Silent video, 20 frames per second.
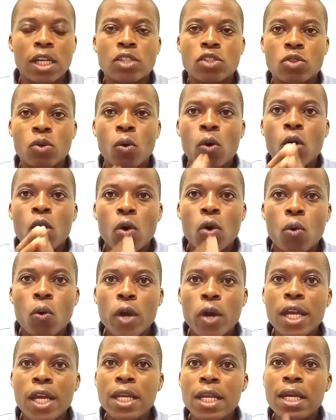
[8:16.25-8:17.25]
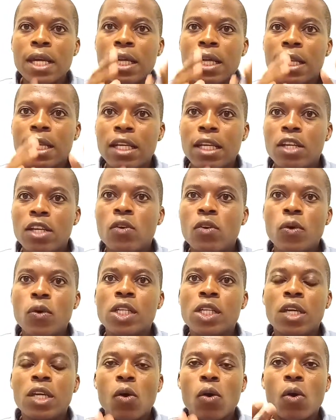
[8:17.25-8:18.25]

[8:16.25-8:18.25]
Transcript: So when they did not